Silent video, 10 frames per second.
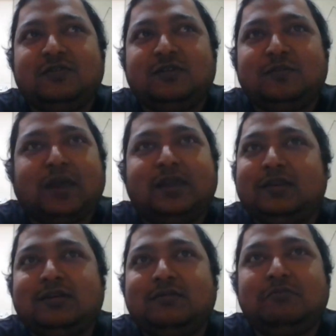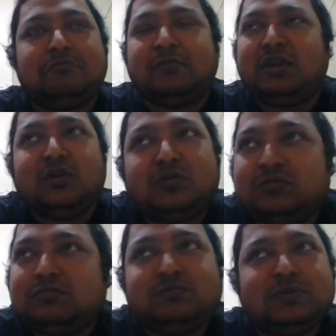the film. I
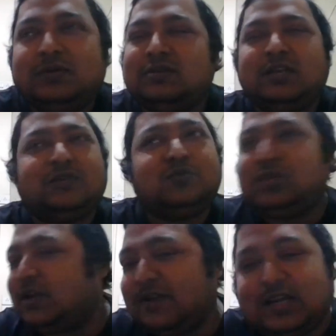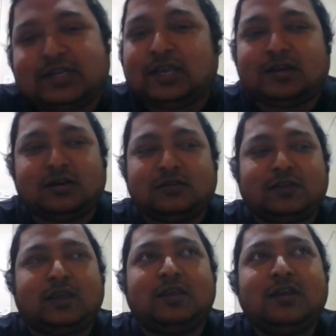knew it wouldn't have any takers.
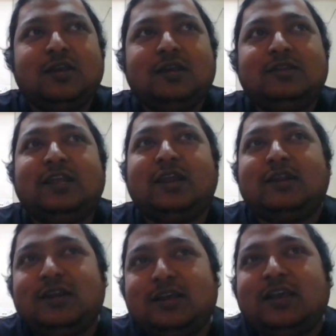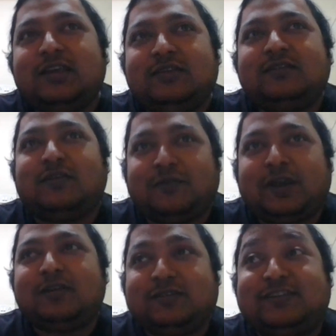I realized
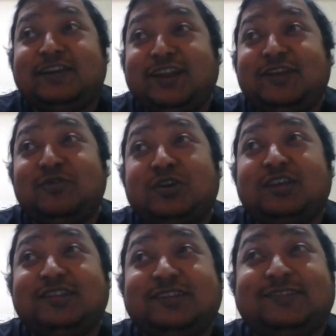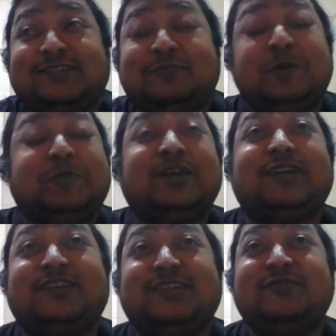while screening, okay, this people are
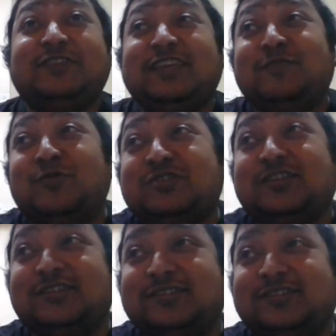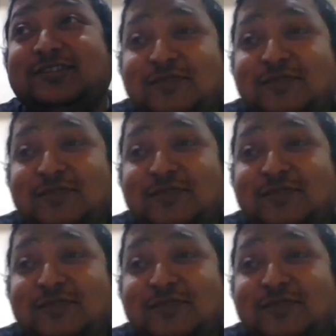connecting with the emotions,